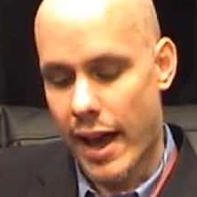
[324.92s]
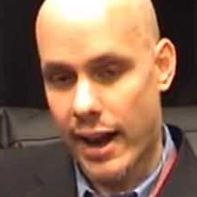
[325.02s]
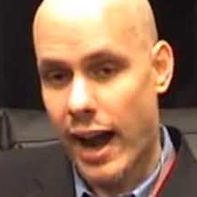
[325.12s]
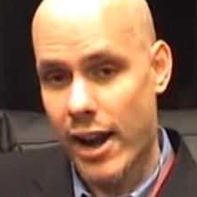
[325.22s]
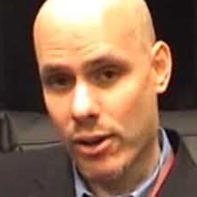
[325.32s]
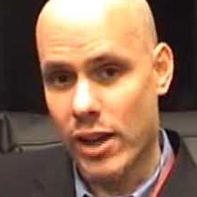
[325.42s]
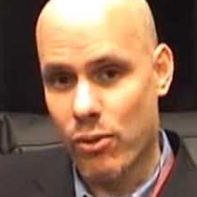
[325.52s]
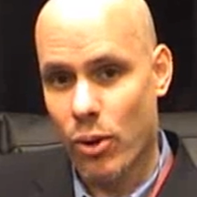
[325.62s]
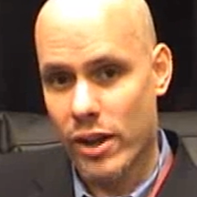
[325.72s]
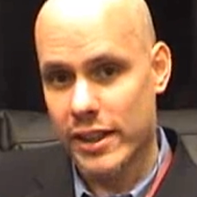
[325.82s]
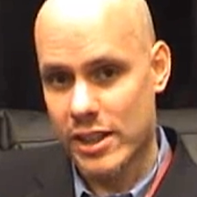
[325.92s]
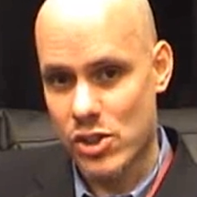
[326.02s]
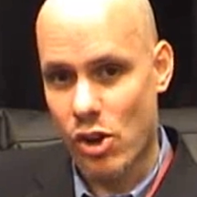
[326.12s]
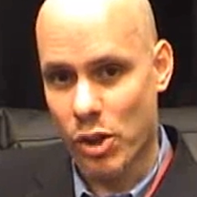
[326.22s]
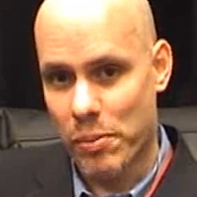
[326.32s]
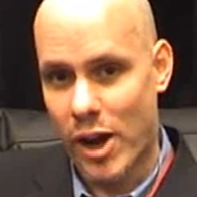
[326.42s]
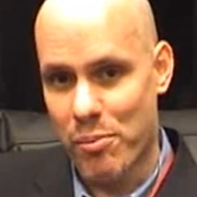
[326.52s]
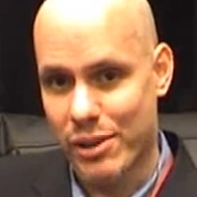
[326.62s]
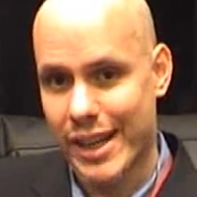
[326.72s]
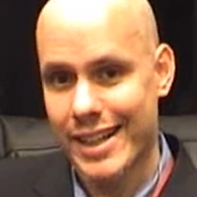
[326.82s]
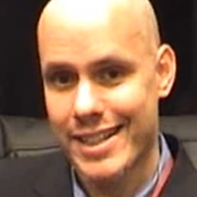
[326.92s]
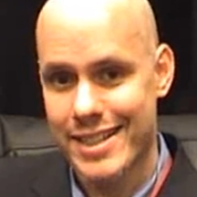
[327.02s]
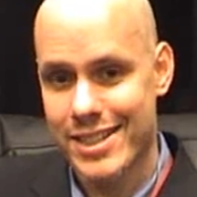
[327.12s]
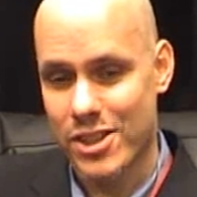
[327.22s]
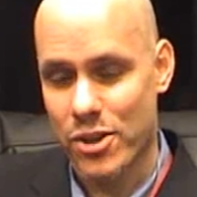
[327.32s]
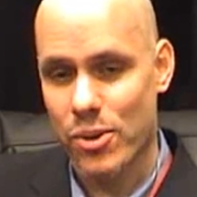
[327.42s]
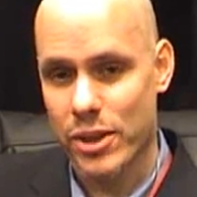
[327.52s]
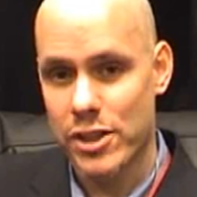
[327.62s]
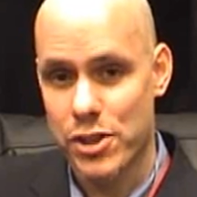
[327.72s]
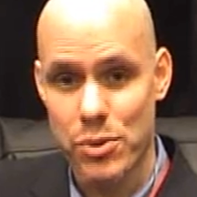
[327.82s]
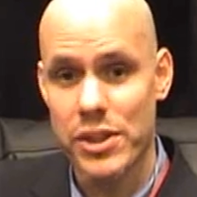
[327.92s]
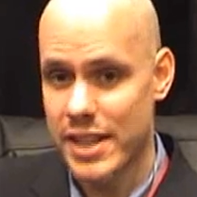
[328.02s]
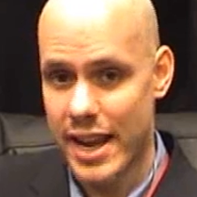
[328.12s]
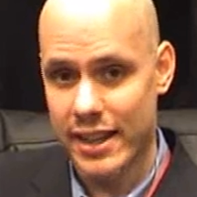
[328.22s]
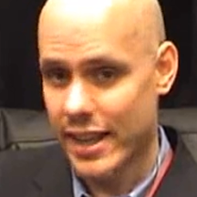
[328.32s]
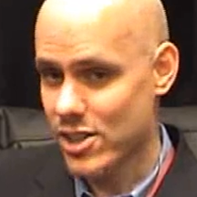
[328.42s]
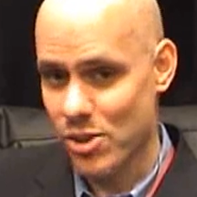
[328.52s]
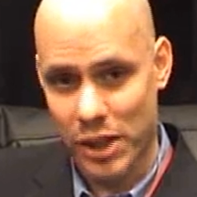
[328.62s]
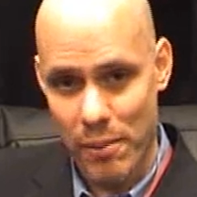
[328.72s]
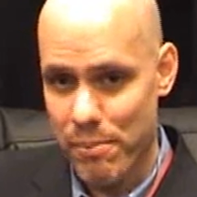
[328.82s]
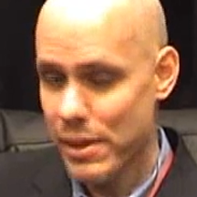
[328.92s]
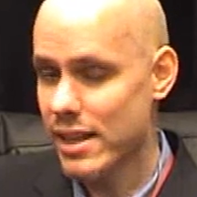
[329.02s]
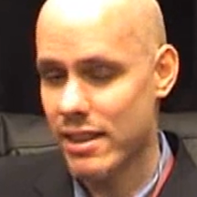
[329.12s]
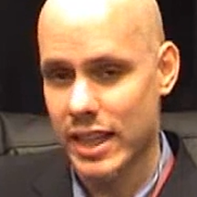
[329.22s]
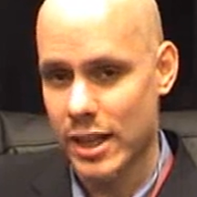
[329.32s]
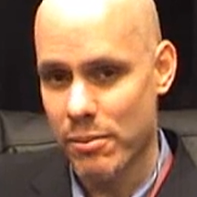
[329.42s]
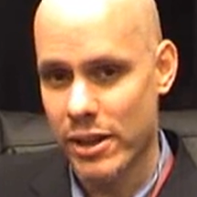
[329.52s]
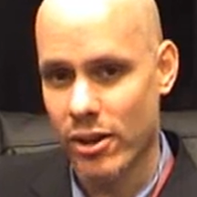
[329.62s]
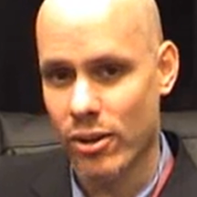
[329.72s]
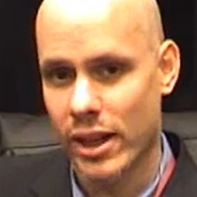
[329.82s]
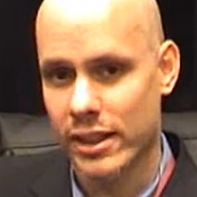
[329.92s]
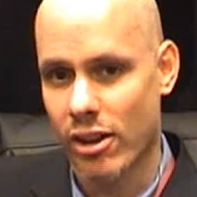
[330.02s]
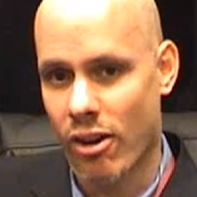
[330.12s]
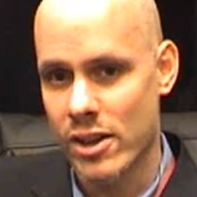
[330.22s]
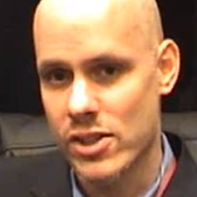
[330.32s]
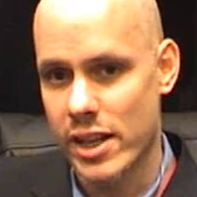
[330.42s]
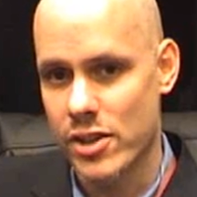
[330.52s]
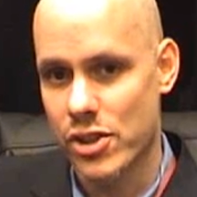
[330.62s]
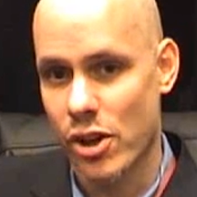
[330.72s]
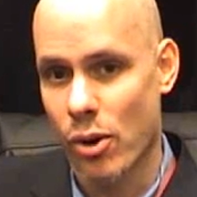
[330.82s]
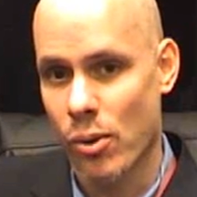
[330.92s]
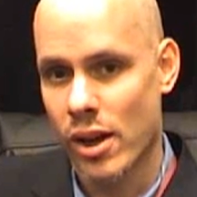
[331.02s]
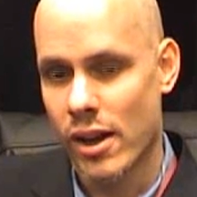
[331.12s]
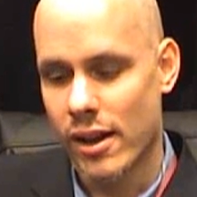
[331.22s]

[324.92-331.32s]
At a higher level, I think this is all about bringing security to the data. That's certainly a big theme here at the RSA show.